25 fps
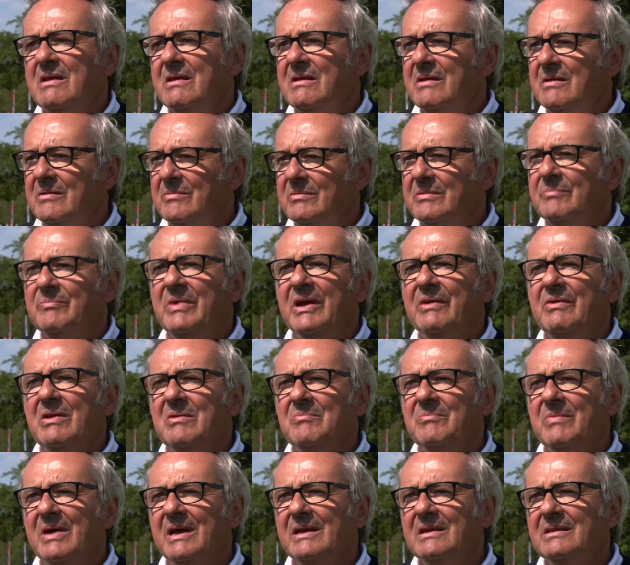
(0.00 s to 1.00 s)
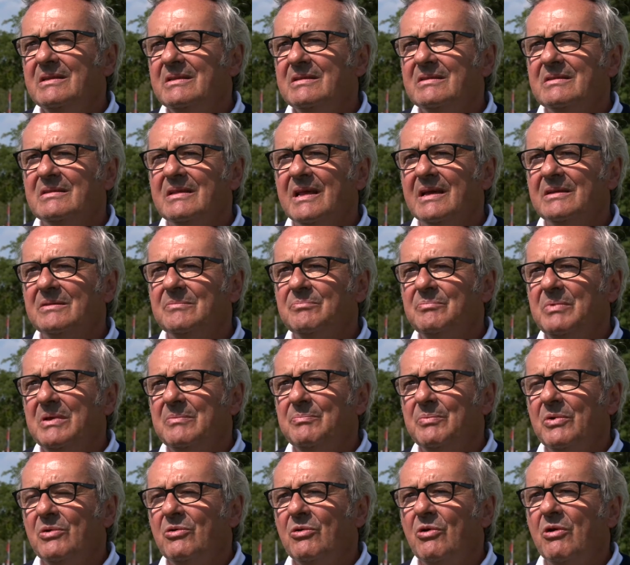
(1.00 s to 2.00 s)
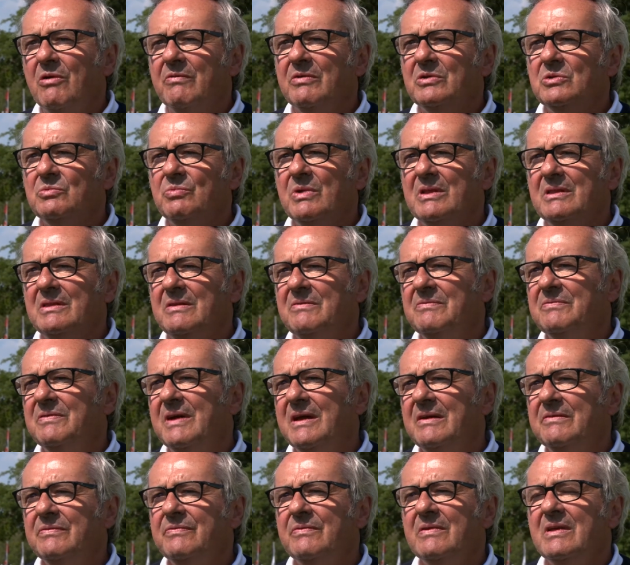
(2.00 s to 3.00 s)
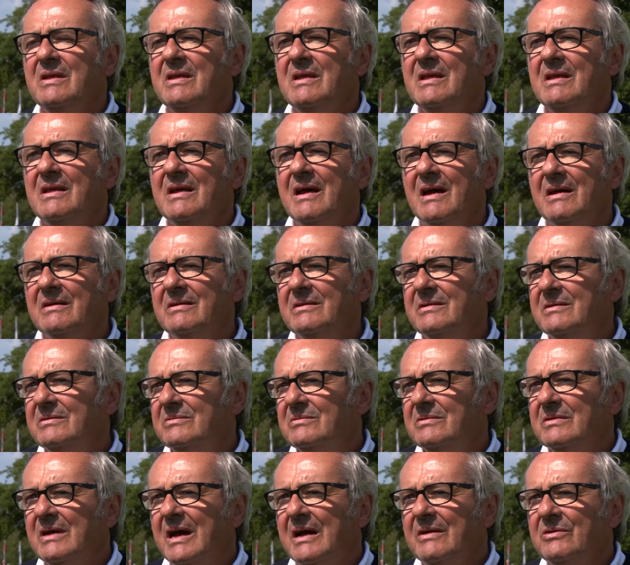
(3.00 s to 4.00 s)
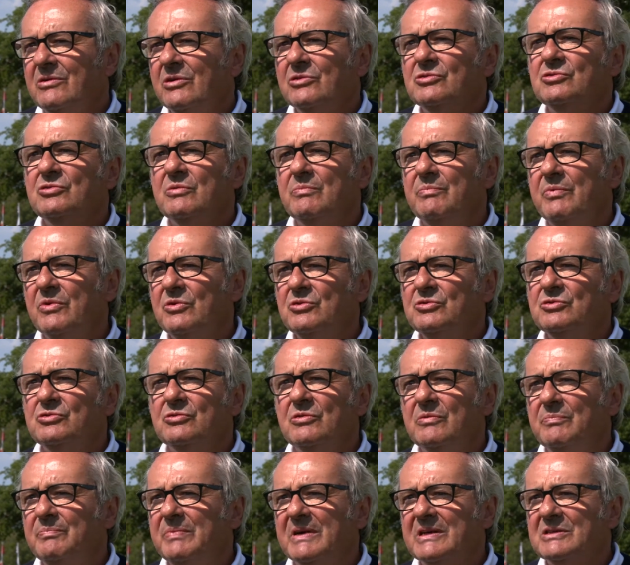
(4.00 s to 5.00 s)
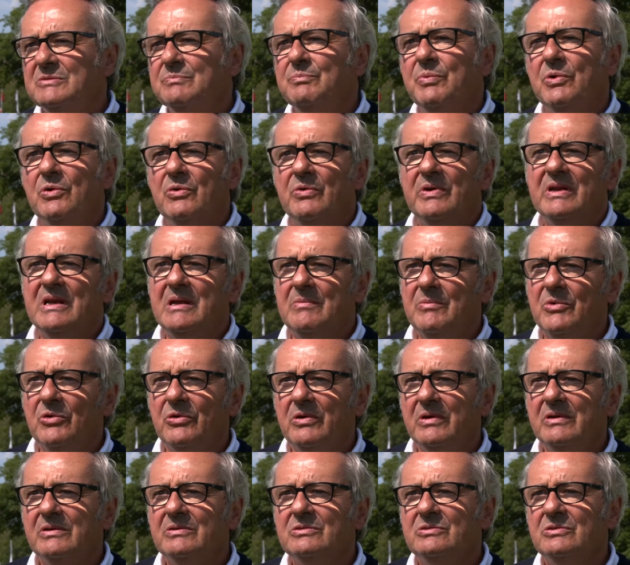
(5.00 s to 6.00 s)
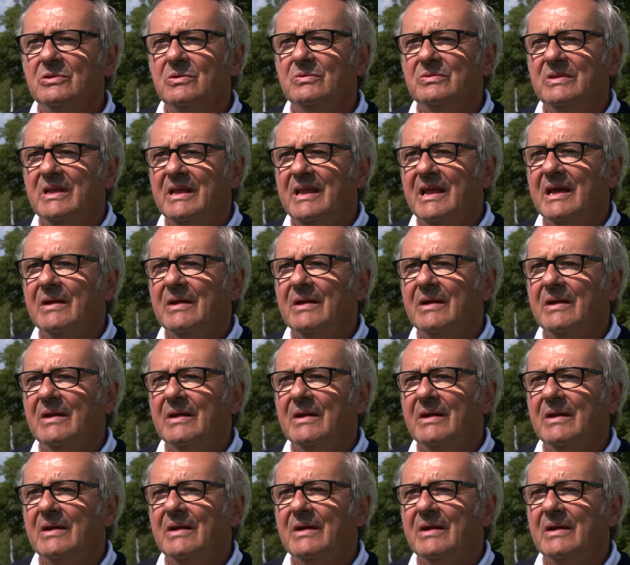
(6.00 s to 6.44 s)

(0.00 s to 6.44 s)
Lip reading: Bear in mind that people over 25 are not supposed to pass pro anymore, so they